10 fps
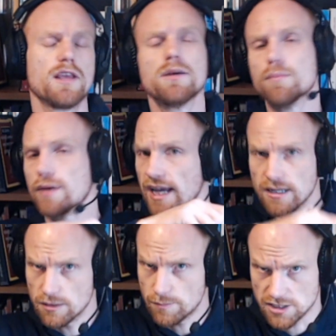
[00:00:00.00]

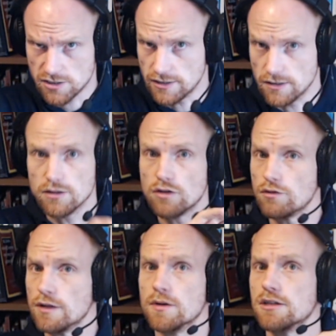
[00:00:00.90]
brain capacity of
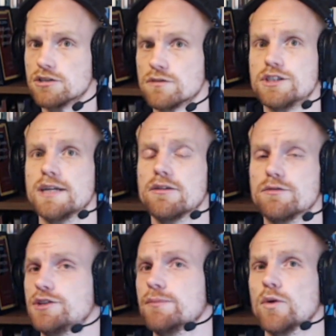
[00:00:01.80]
Limitless of
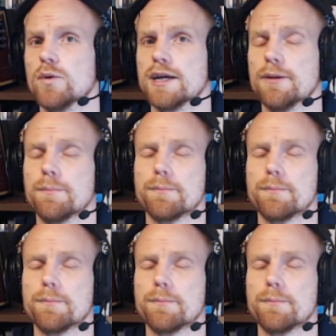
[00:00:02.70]
Jim Quick.